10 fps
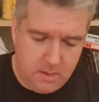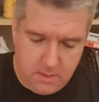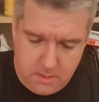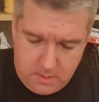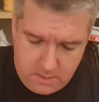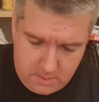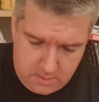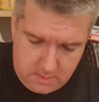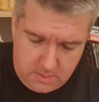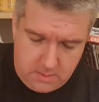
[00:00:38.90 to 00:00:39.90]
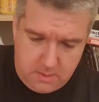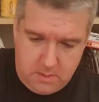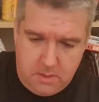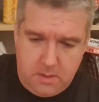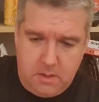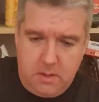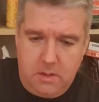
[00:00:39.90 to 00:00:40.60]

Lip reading: Nothing is said.